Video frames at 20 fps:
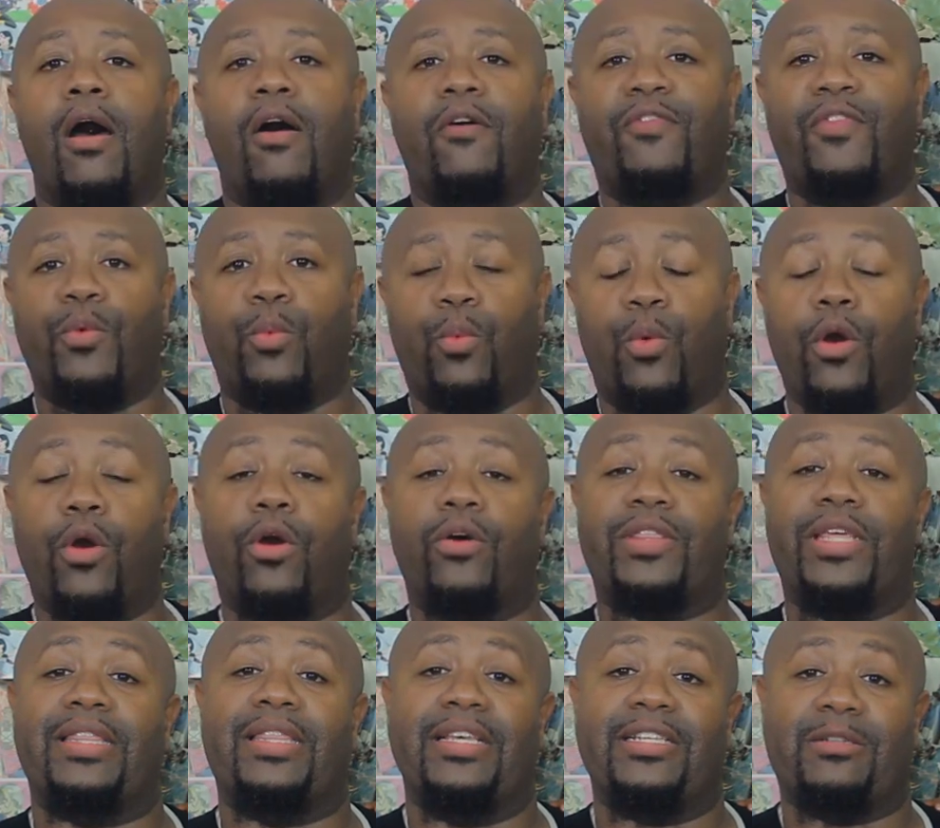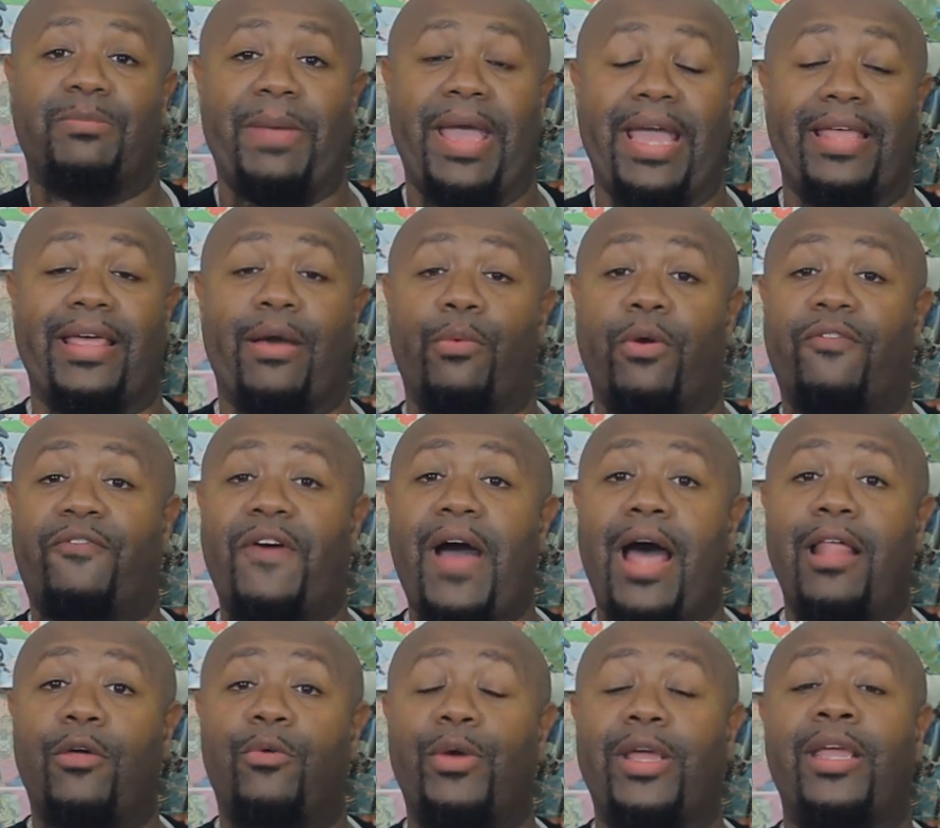of the world that this man that we're
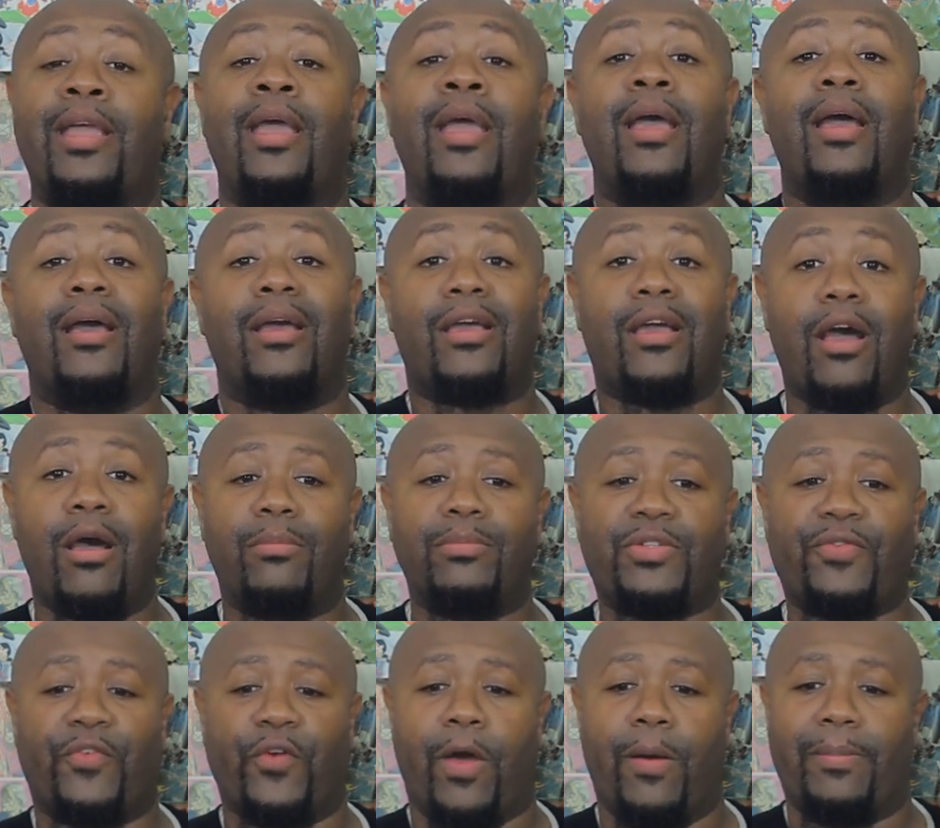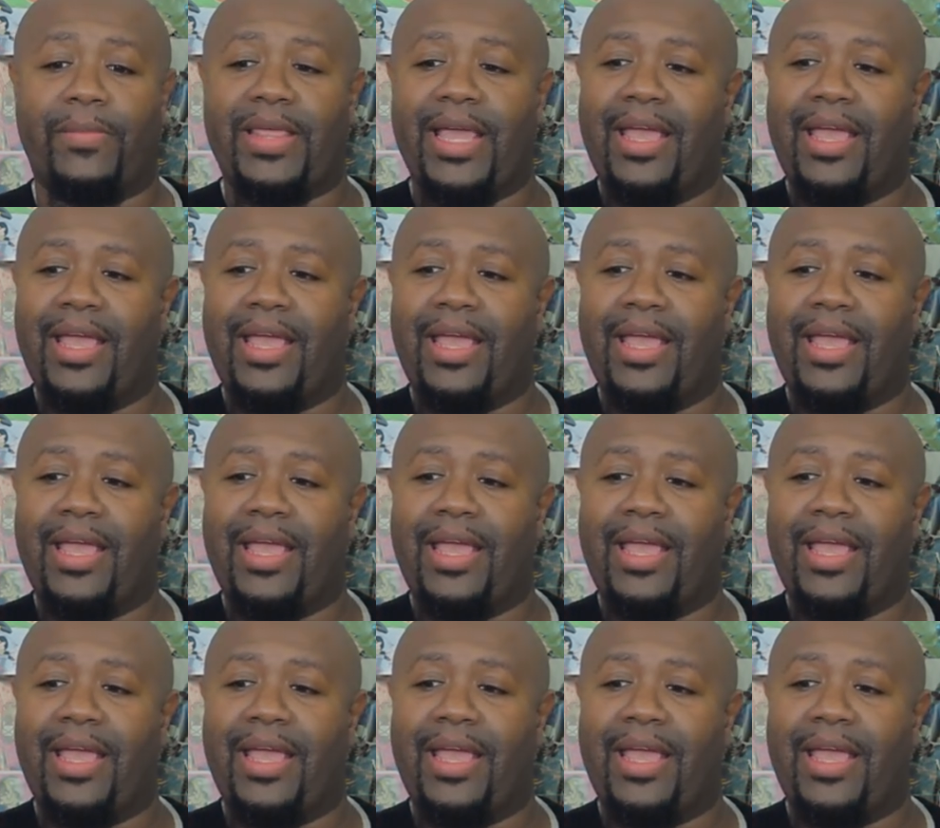following comes from.